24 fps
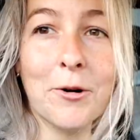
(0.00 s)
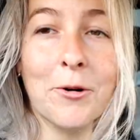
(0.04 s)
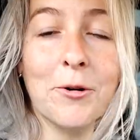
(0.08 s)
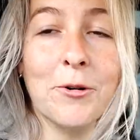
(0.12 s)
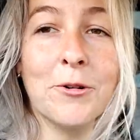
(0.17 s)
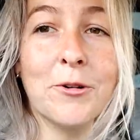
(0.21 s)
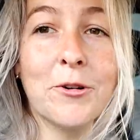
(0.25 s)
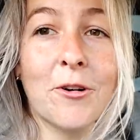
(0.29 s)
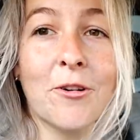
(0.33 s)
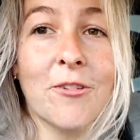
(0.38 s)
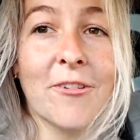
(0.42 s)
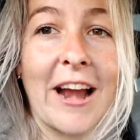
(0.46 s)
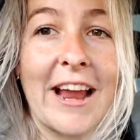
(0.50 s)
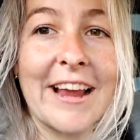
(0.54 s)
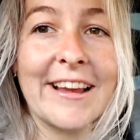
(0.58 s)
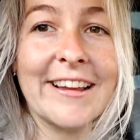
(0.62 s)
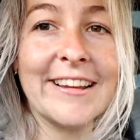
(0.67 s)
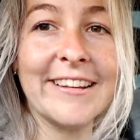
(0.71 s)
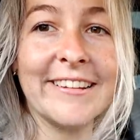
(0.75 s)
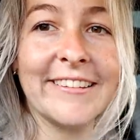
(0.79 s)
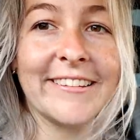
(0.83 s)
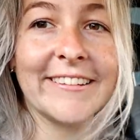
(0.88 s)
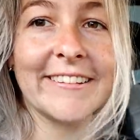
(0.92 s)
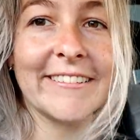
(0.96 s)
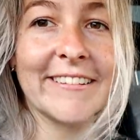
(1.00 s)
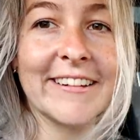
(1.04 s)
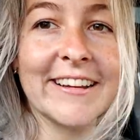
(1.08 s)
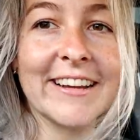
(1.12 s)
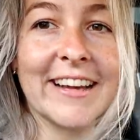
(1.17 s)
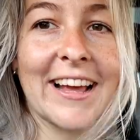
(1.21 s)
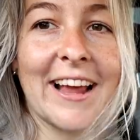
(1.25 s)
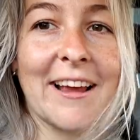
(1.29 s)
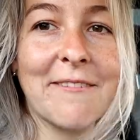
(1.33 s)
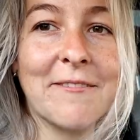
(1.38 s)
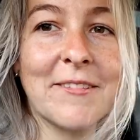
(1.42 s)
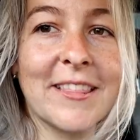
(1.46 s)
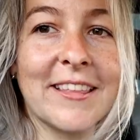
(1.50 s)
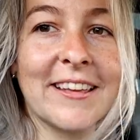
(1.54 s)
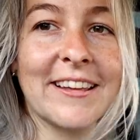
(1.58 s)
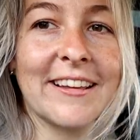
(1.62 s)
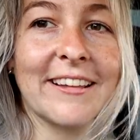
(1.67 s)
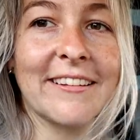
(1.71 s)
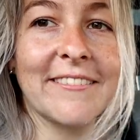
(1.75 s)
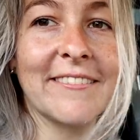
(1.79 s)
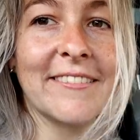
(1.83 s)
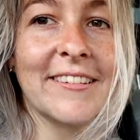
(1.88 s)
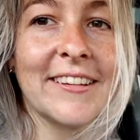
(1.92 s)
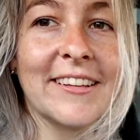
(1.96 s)
All gray interior,
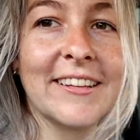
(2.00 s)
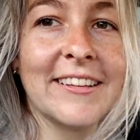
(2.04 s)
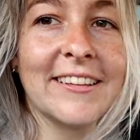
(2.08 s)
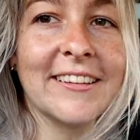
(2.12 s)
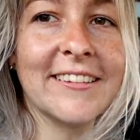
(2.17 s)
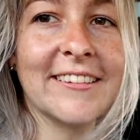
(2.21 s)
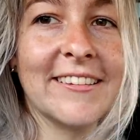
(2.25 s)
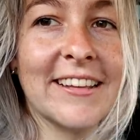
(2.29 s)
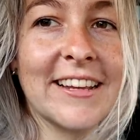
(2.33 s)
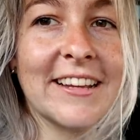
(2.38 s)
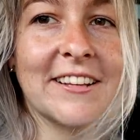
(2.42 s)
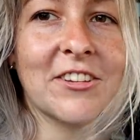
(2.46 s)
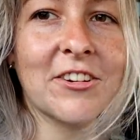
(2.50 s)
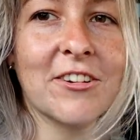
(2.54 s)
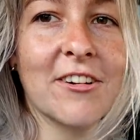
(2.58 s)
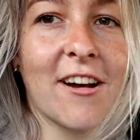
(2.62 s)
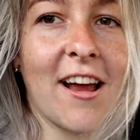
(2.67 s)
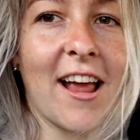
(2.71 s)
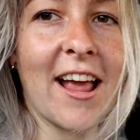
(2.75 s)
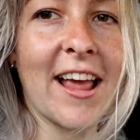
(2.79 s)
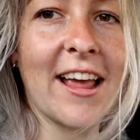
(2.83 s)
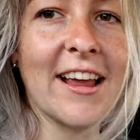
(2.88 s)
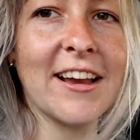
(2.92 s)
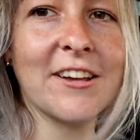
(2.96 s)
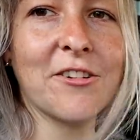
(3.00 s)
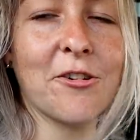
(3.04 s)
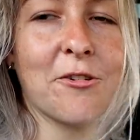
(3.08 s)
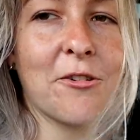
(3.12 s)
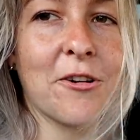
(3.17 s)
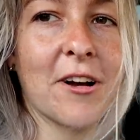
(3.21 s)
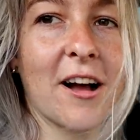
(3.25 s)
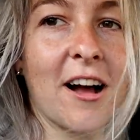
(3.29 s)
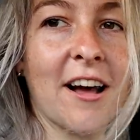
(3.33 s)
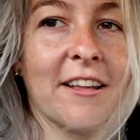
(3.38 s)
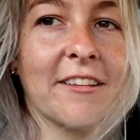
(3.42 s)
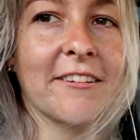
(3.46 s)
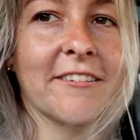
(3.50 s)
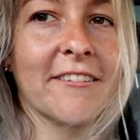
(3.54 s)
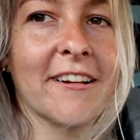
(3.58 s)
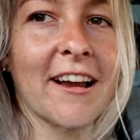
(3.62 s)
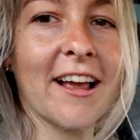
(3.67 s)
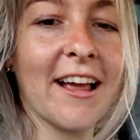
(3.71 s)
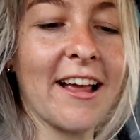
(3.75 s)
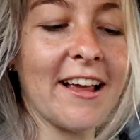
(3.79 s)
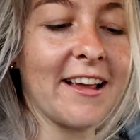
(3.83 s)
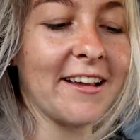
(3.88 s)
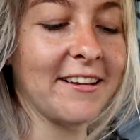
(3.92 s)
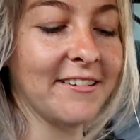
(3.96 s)
everything, seats are gray, door cards are
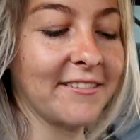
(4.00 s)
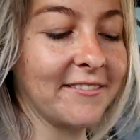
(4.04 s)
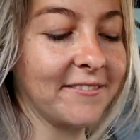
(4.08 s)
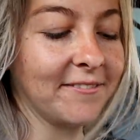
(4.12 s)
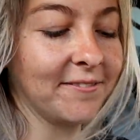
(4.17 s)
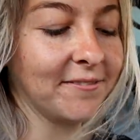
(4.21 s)
gray,